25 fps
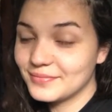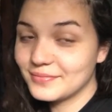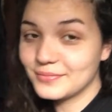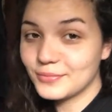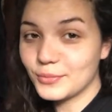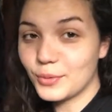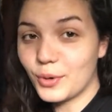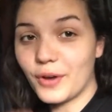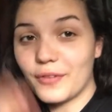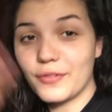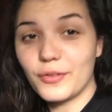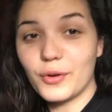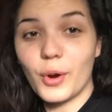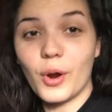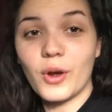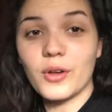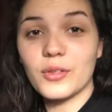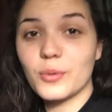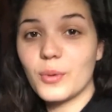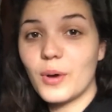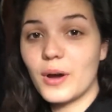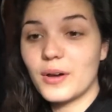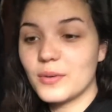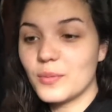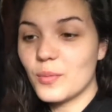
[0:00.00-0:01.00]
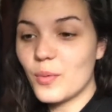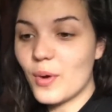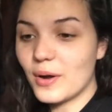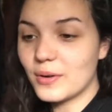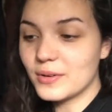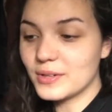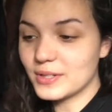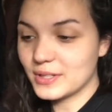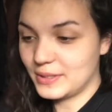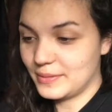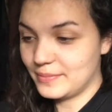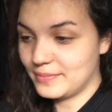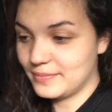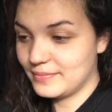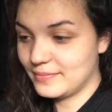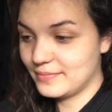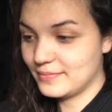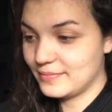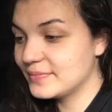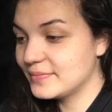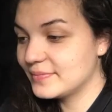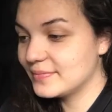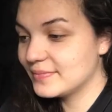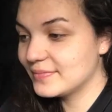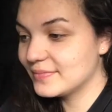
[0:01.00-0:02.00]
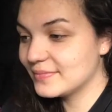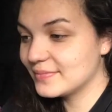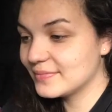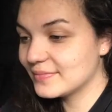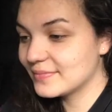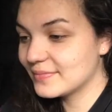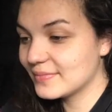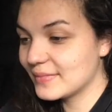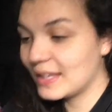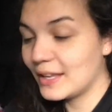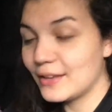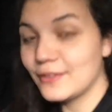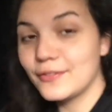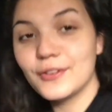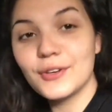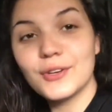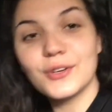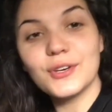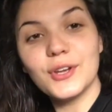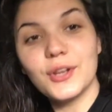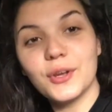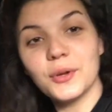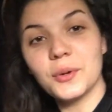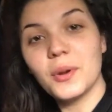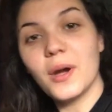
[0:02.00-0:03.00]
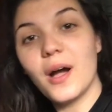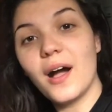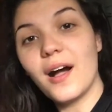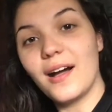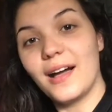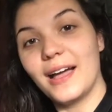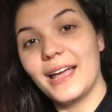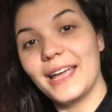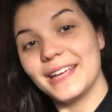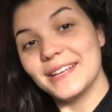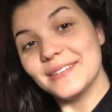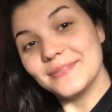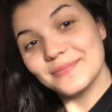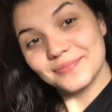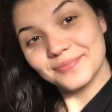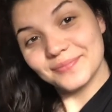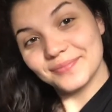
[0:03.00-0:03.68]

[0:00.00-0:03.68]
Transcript: wherever you are in the world and welcome. If you're new, hi.